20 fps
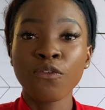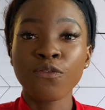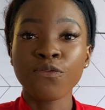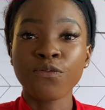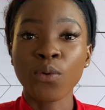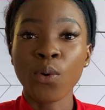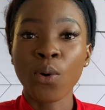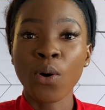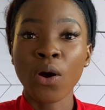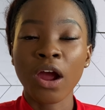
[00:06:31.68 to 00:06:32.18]

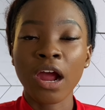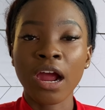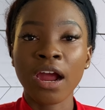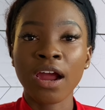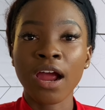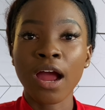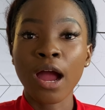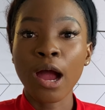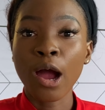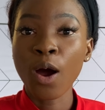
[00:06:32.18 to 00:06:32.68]

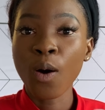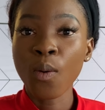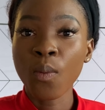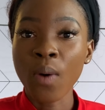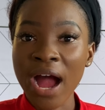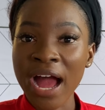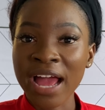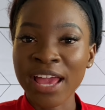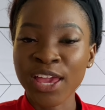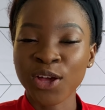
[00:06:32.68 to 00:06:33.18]
for a
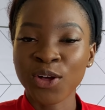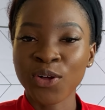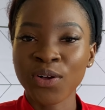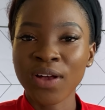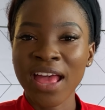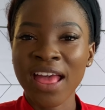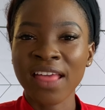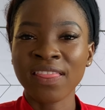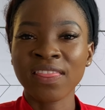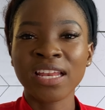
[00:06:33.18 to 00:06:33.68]

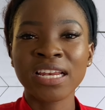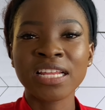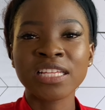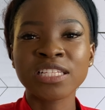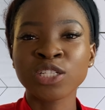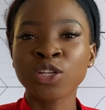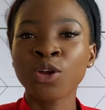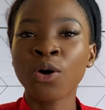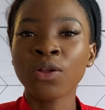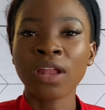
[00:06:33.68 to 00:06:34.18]
while, and then
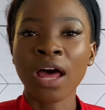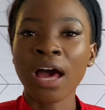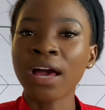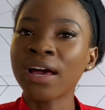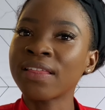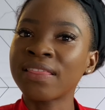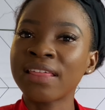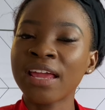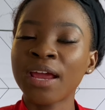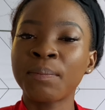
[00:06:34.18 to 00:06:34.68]
it's no
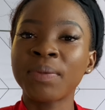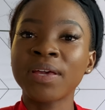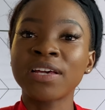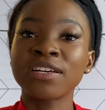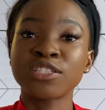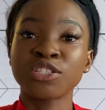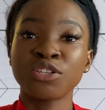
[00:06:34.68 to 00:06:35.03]
longer there because